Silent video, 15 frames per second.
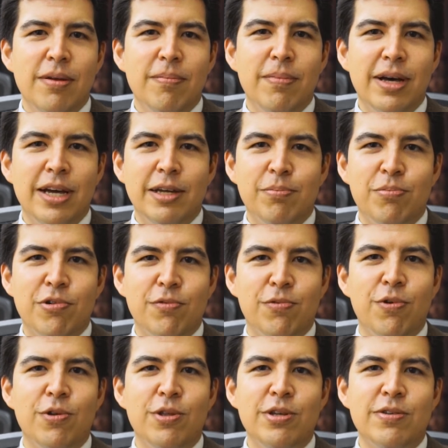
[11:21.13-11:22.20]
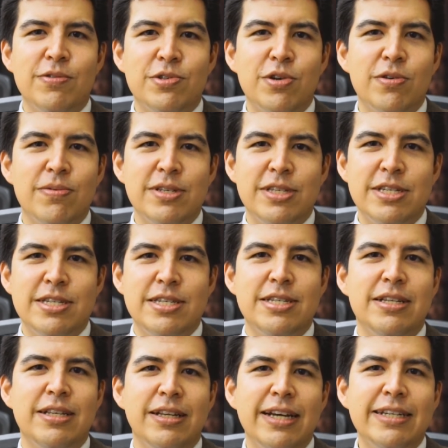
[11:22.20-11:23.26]
my portfolio of services
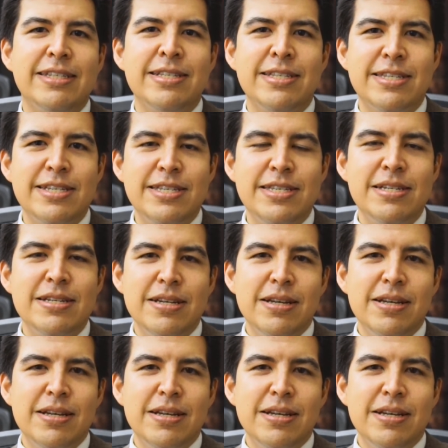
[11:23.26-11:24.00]
and licenses.